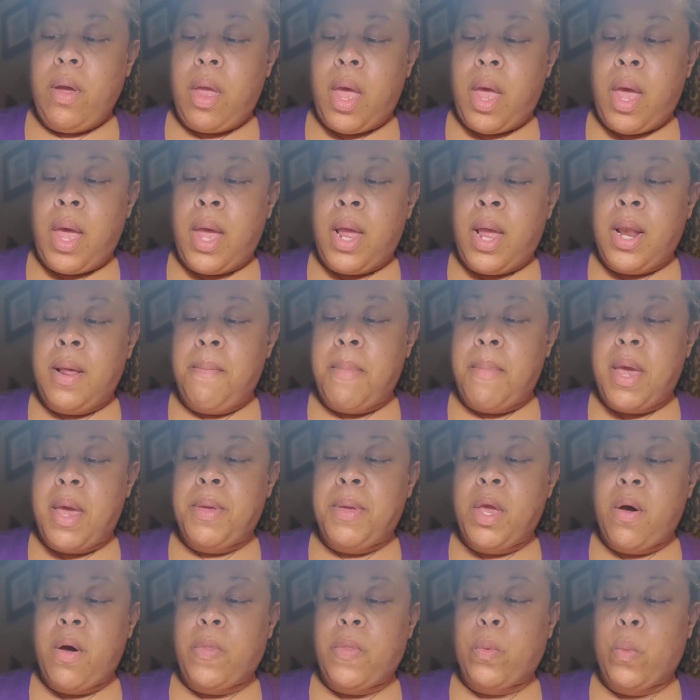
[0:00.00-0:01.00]
and
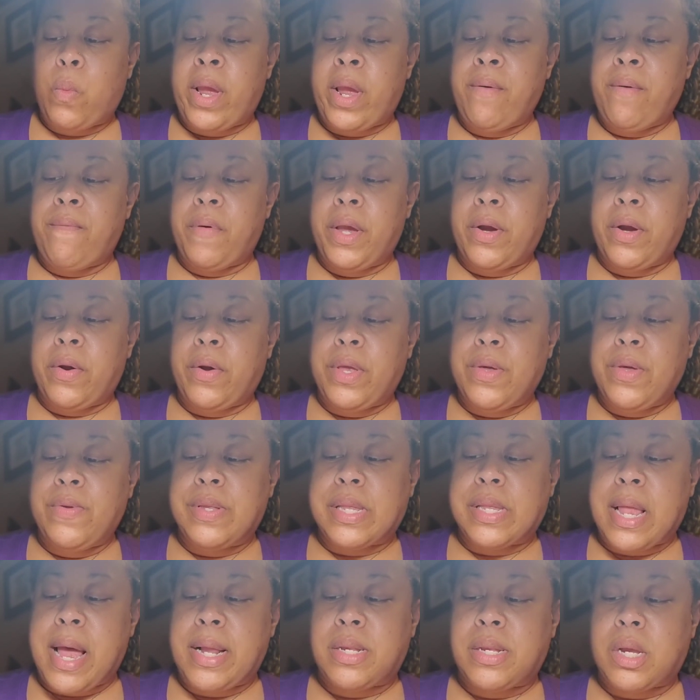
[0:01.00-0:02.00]
maybe on the ring finger
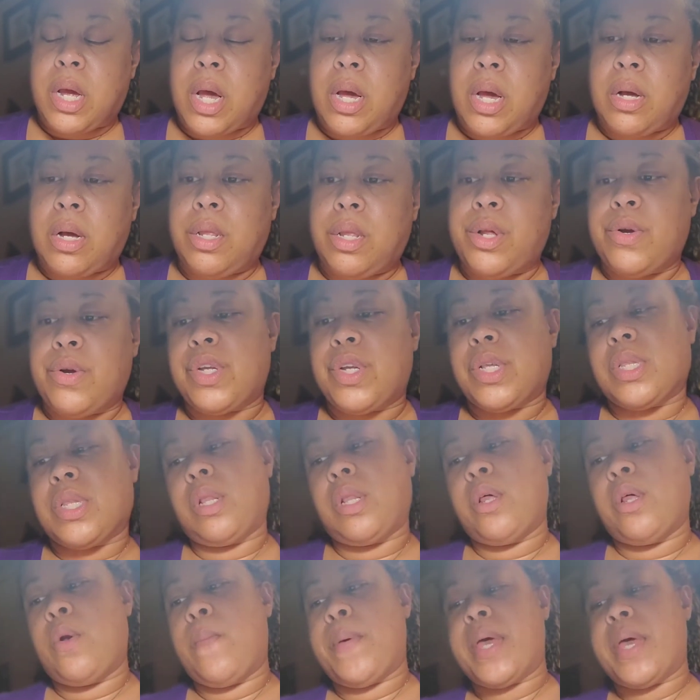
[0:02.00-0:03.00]
use that glitter just
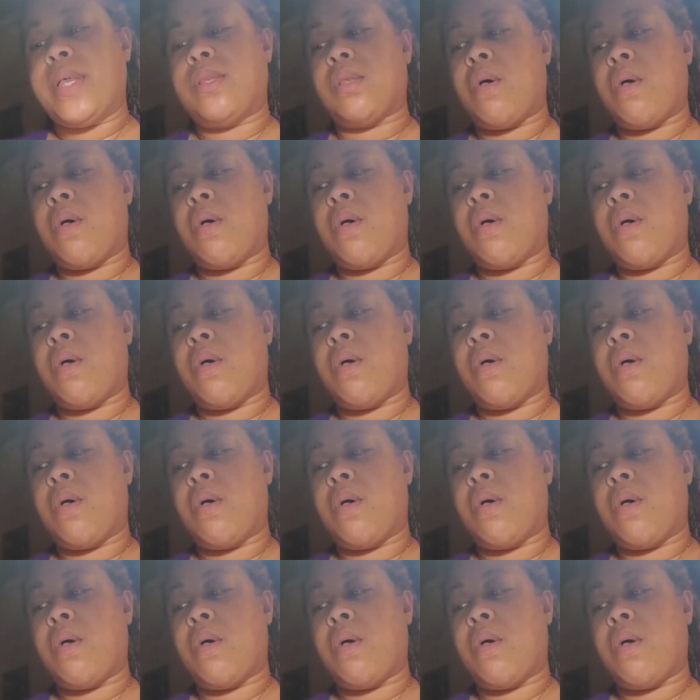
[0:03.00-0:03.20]
a little bit.